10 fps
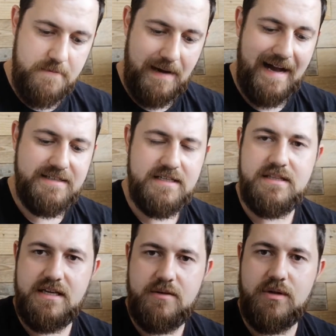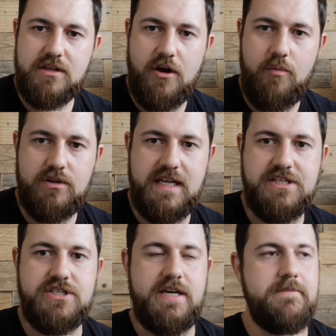But I did the Wilco one
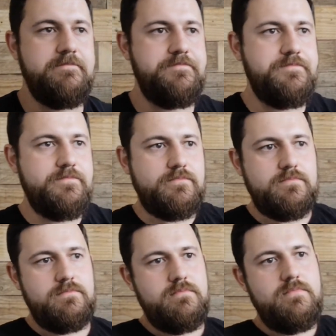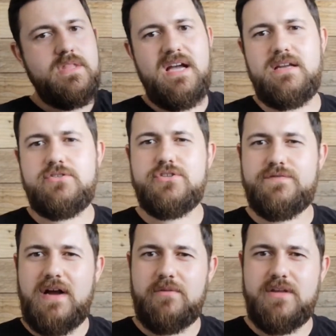last year, and I just
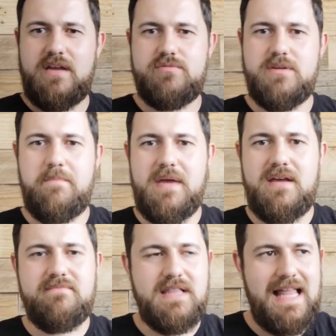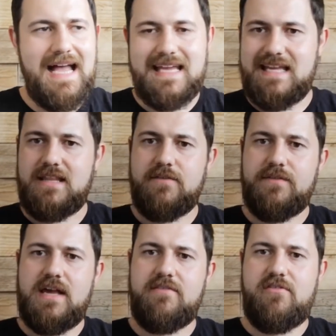found that it was a bit lacking in the
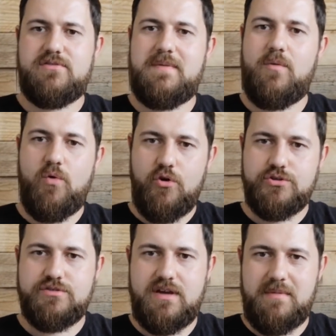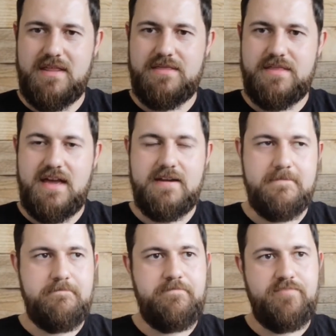flavour. It was a bit watery, a bit thin.
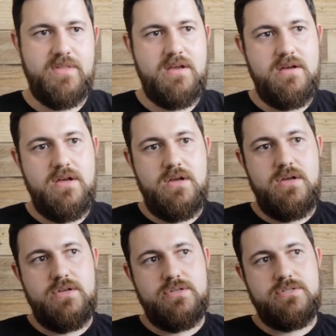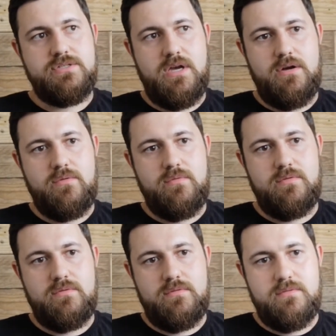So
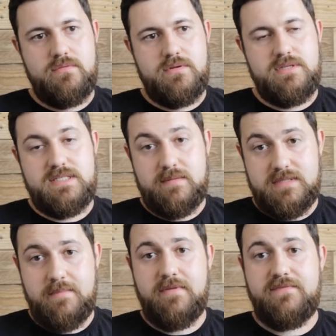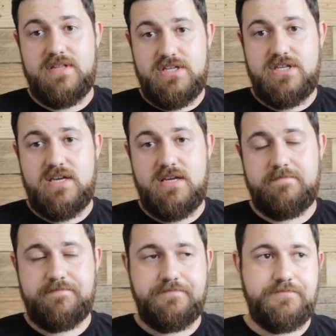in September for this year,